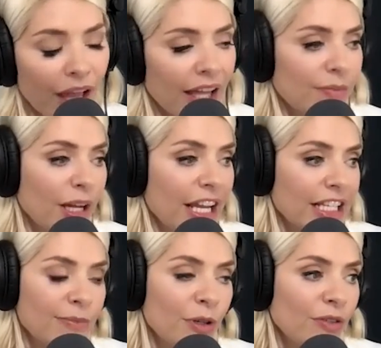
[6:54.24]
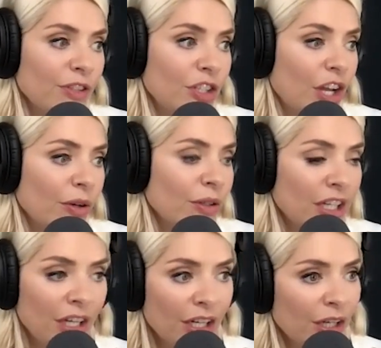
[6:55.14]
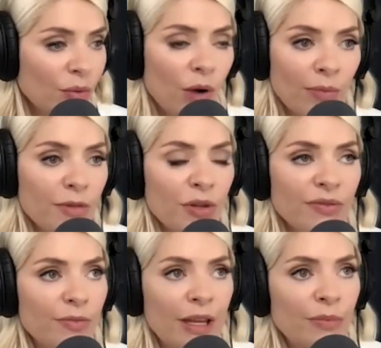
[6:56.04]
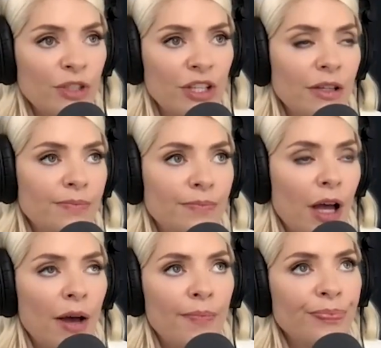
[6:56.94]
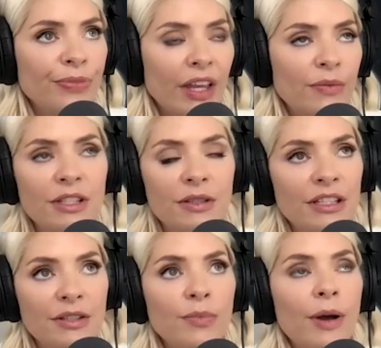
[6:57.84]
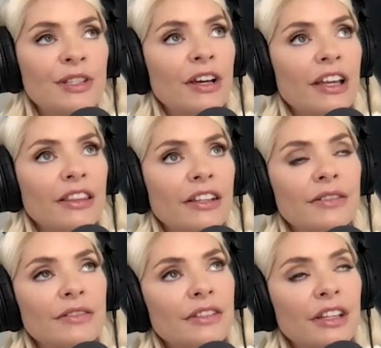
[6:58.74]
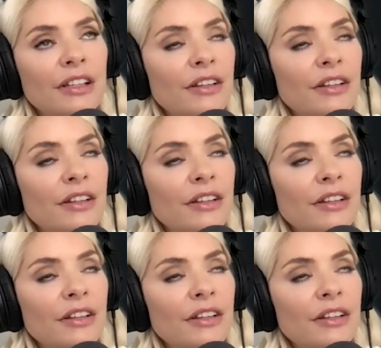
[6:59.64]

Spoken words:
and my next move. And, you know, Wild Moon for me is the website that